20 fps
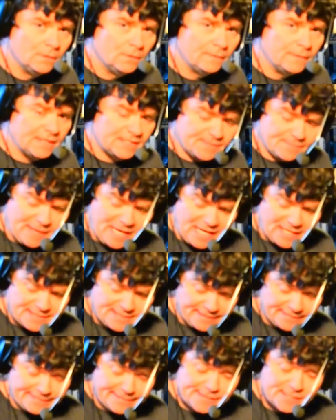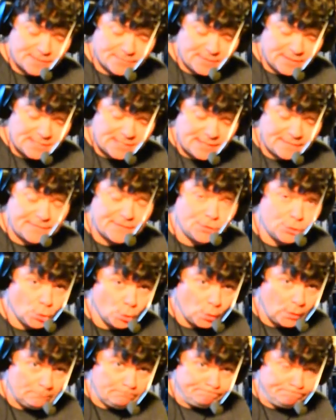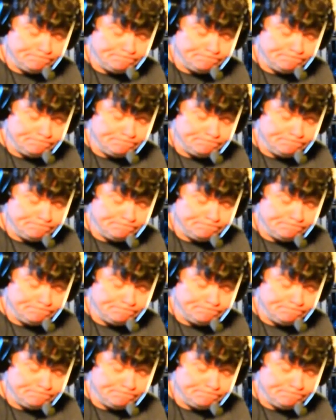That's Moxie. I think somebody's at the door.